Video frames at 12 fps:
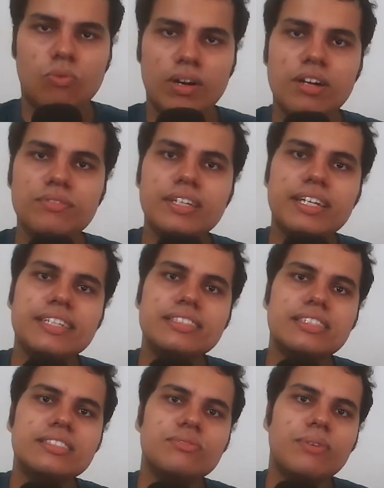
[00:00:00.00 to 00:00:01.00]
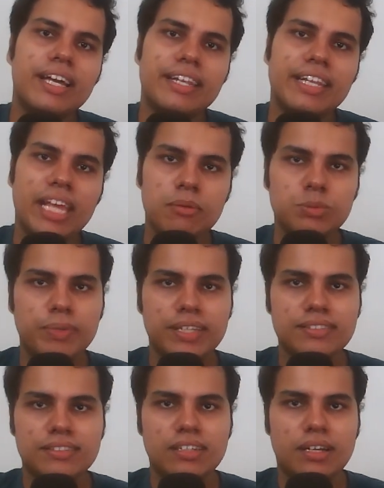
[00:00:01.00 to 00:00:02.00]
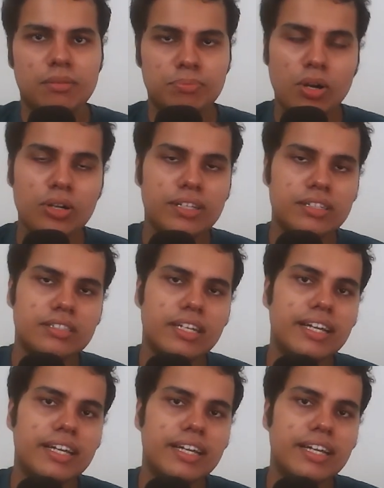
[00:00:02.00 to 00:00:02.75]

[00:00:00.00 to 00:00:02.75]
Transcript: One of the reasons why namespaces are important